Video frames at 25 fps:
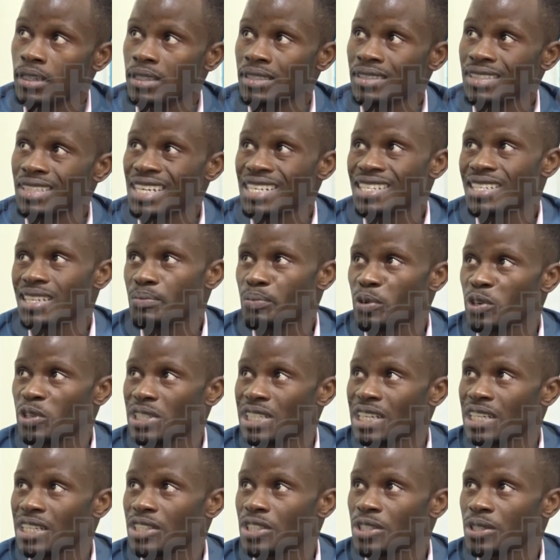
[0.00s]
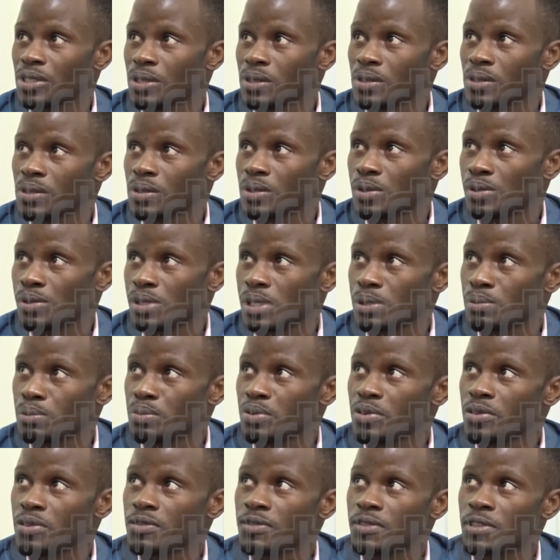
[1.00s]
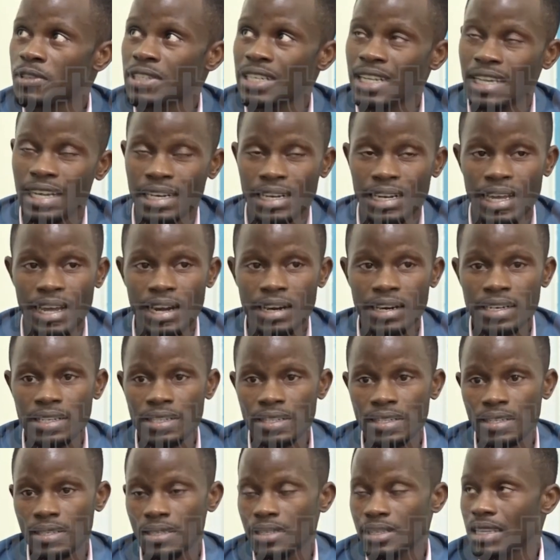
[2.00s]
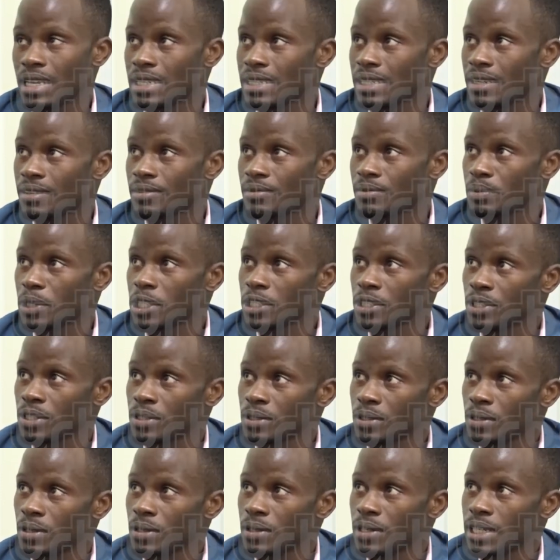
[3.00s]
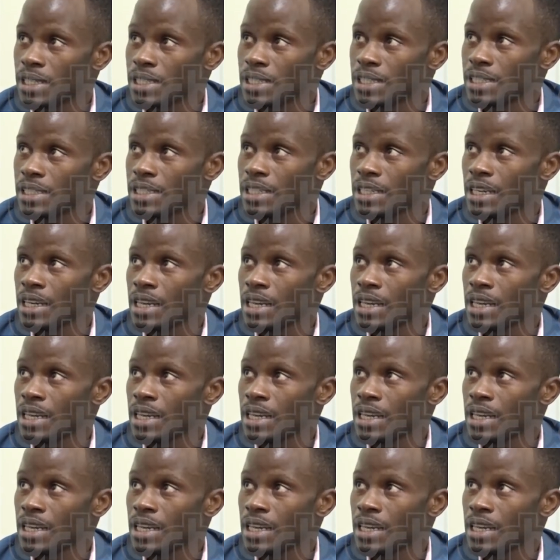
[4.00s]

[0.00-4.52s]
there is a potential to improve on the adherence that I've mentioned already.